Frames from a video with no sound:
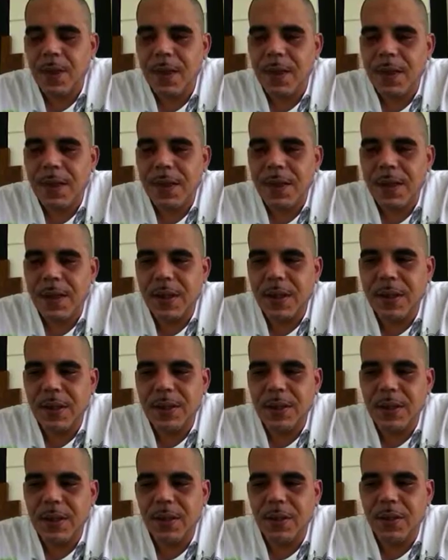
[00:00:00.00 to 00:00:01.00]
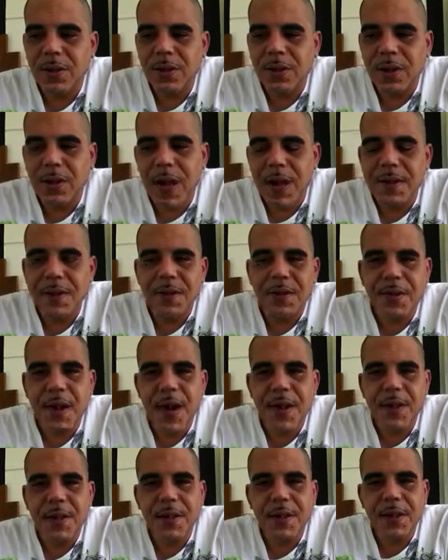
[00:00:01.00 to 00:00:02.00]
Is life
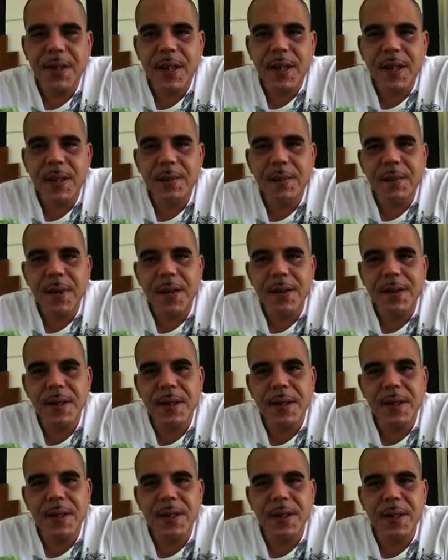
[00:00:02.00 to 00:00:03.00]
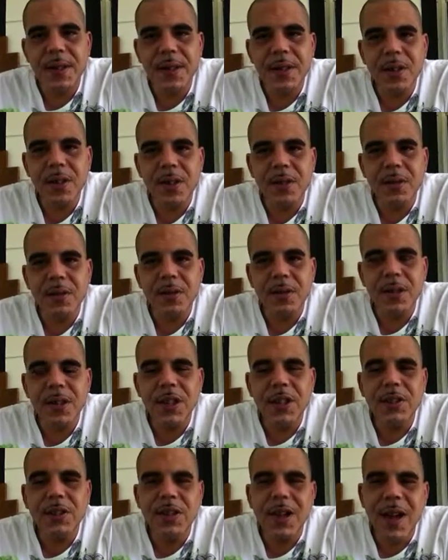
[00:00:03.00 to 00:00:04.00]
strategy. They basically,
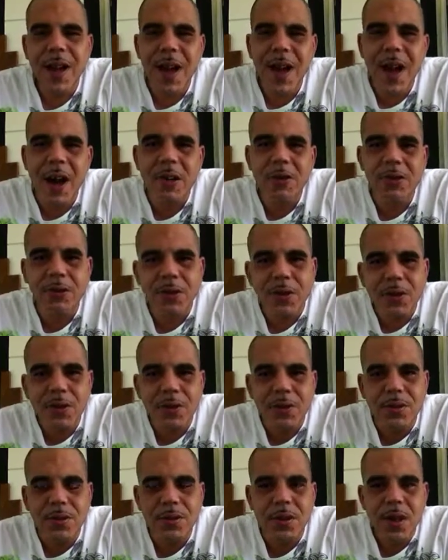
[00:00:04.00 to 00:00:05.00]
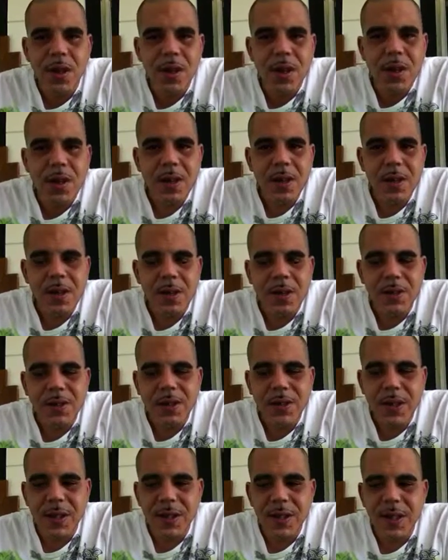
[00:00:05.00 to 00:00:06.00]
teach you the
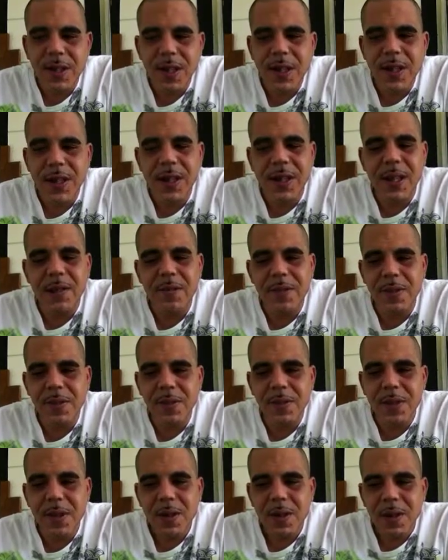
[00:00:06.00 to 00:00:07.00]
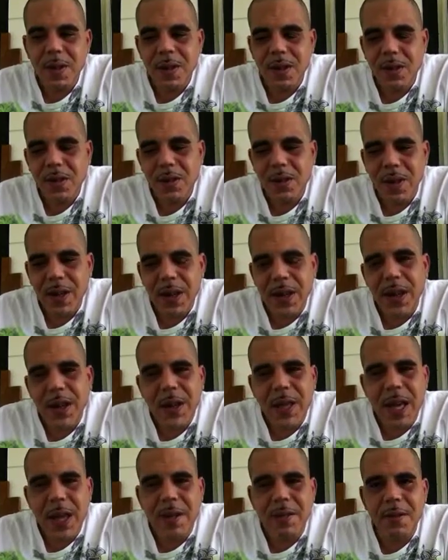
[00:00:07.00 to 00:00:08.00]
how-tos. Sunday night they give you, the
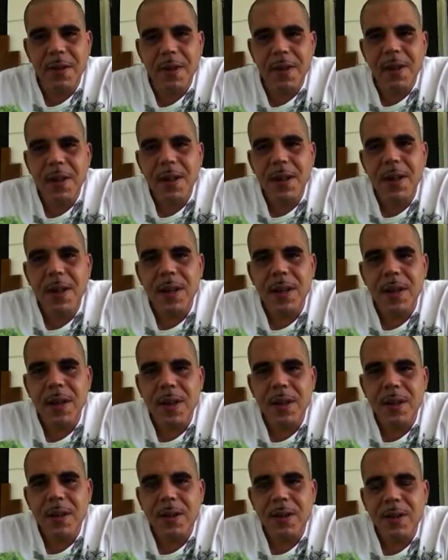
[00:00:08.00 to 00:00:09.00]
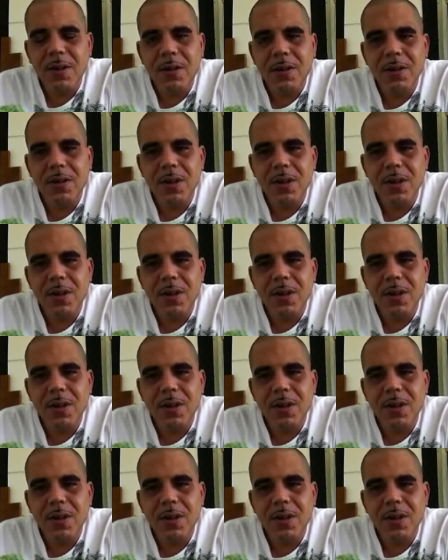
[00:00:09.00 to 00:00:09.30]
layout, and on